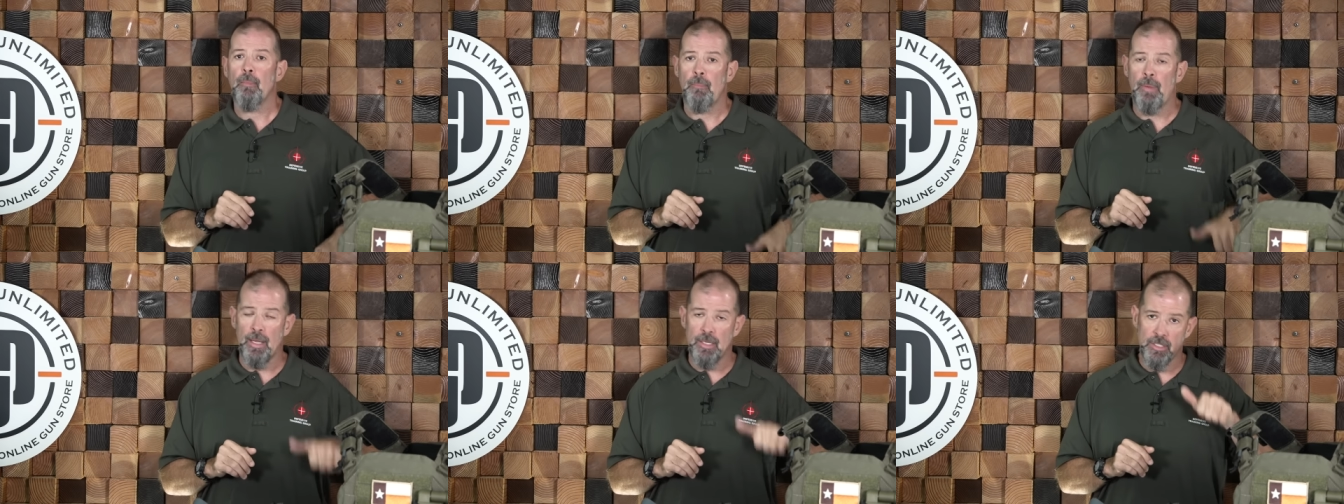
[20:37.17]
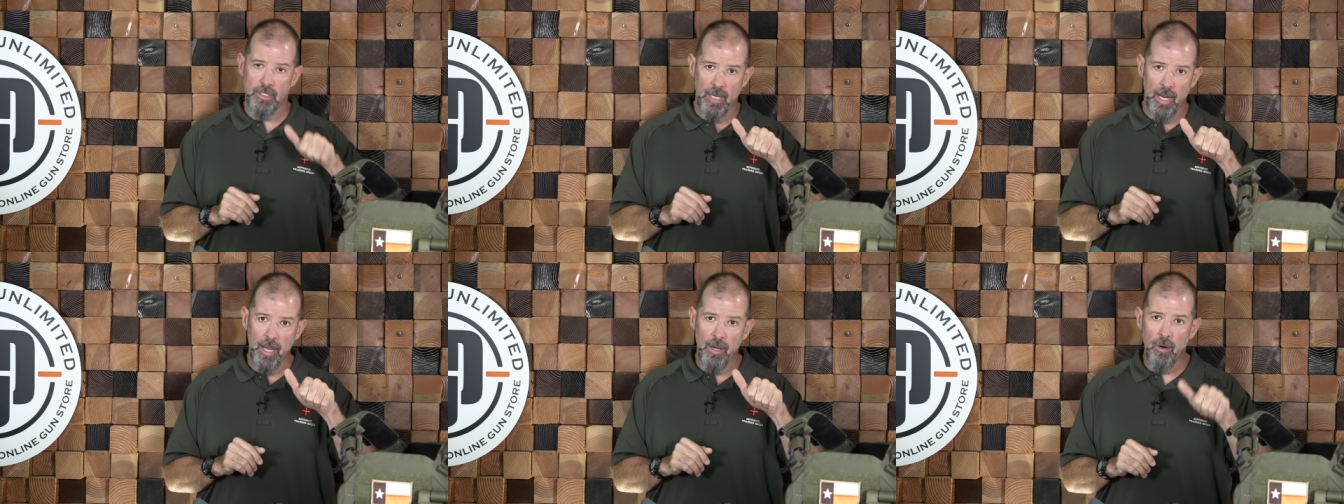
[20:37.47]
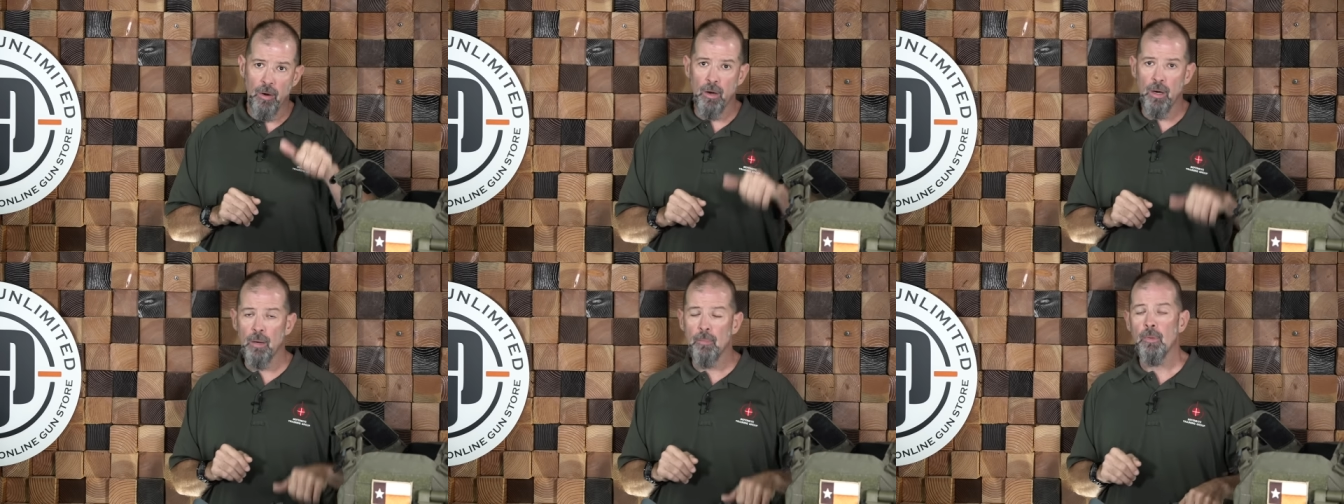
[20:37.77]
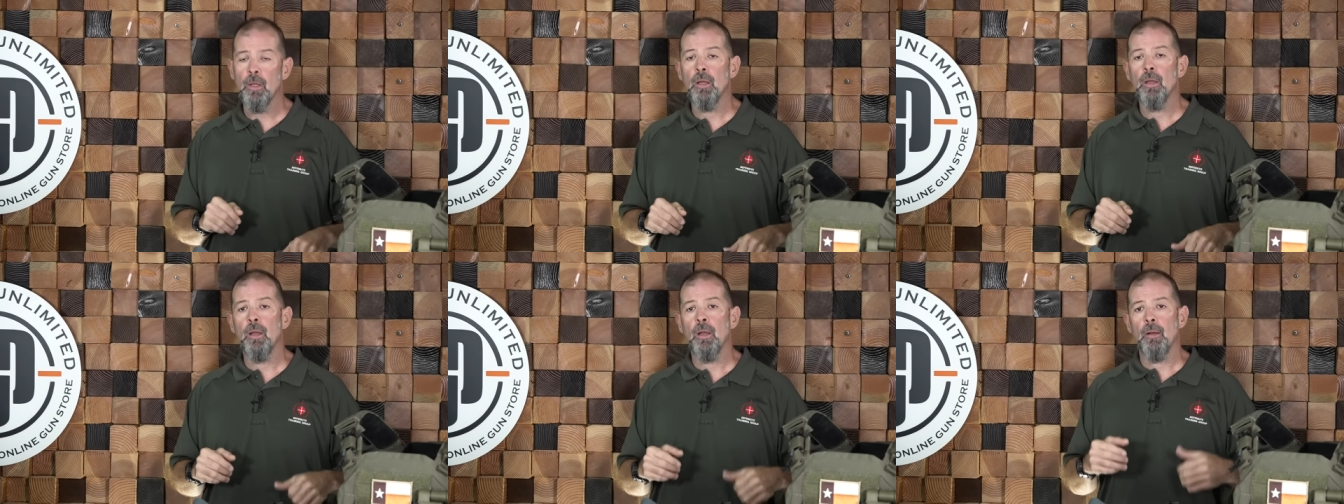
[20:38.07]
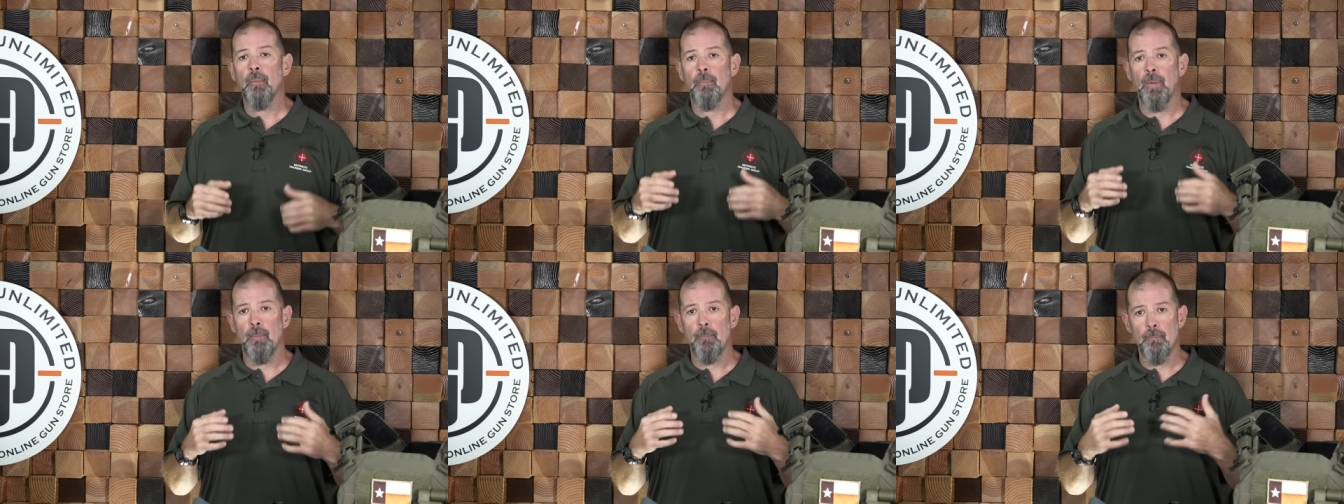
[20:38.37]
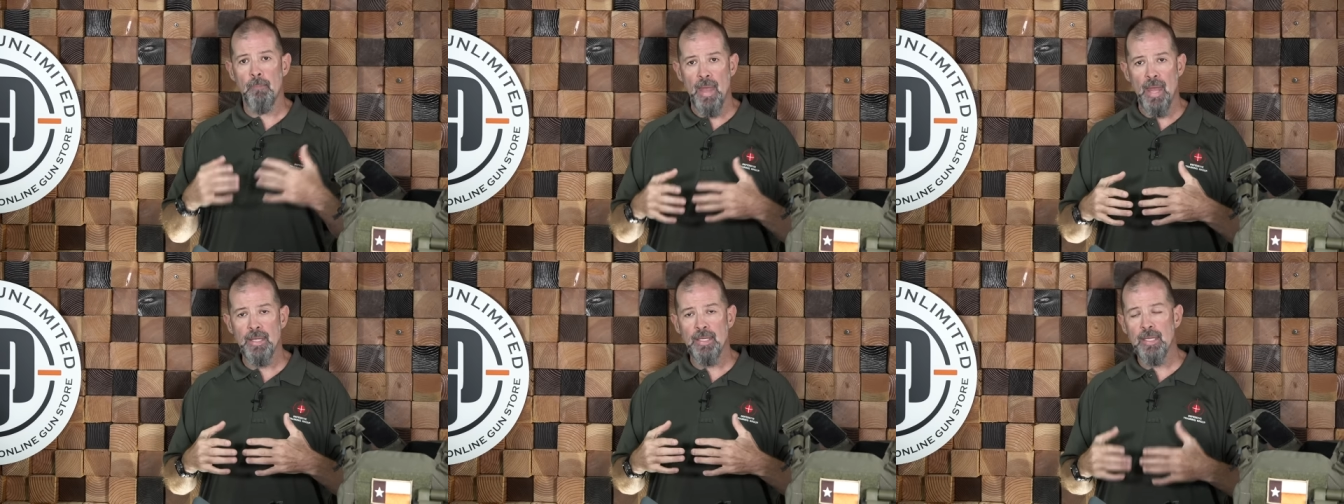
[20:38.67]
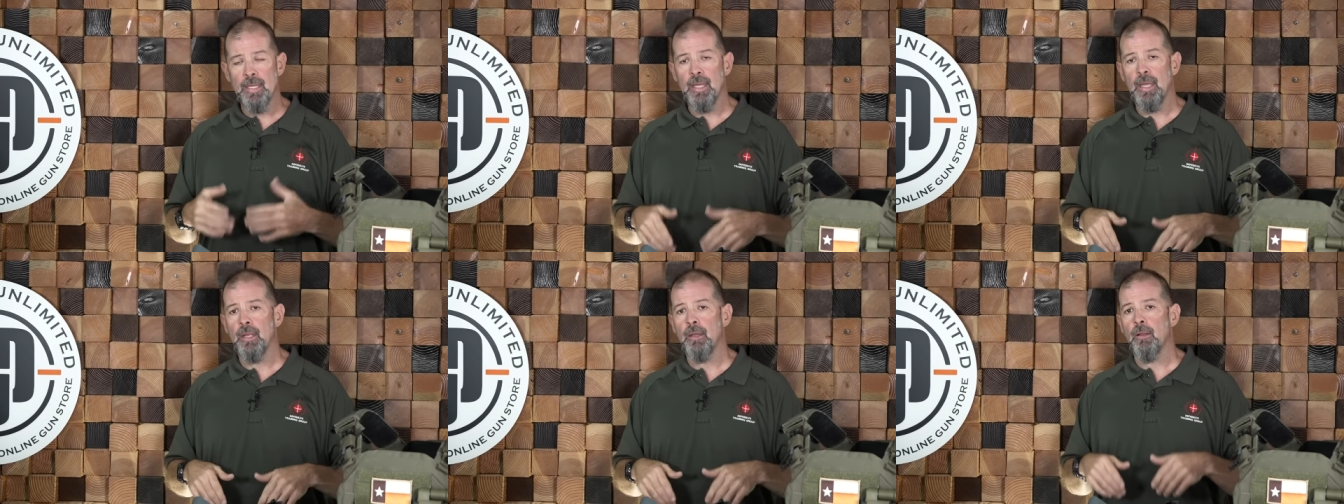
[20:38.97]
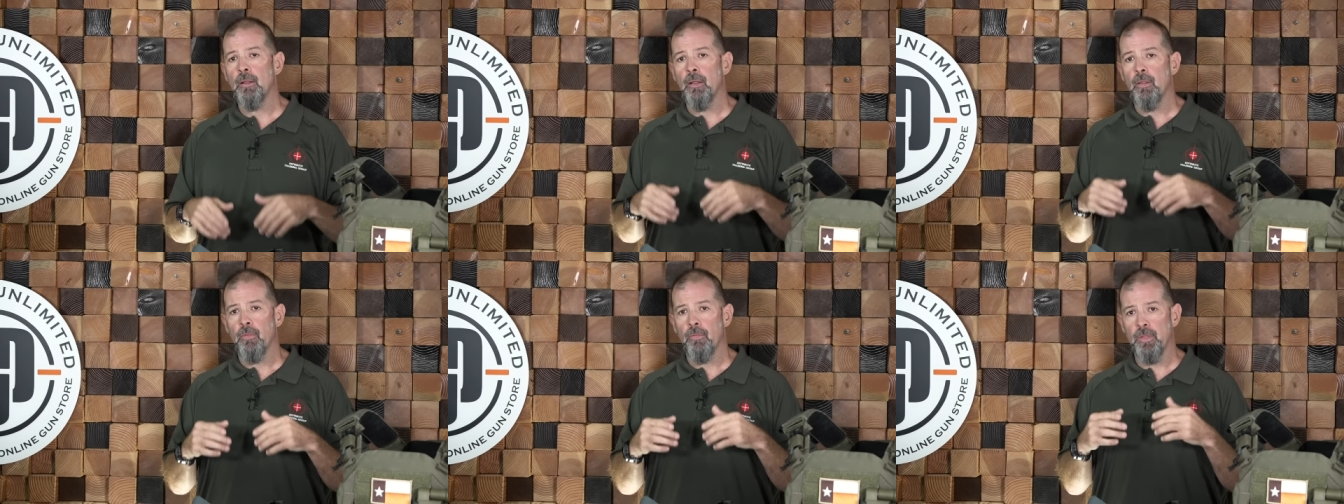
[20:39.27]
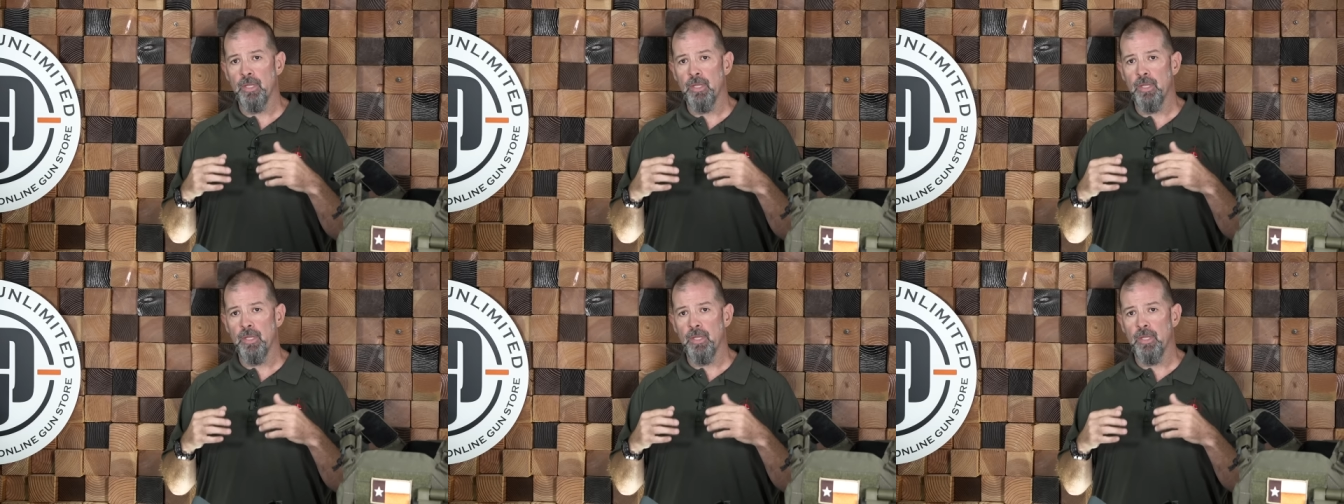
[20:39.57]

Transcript: my sidearm, my med kit,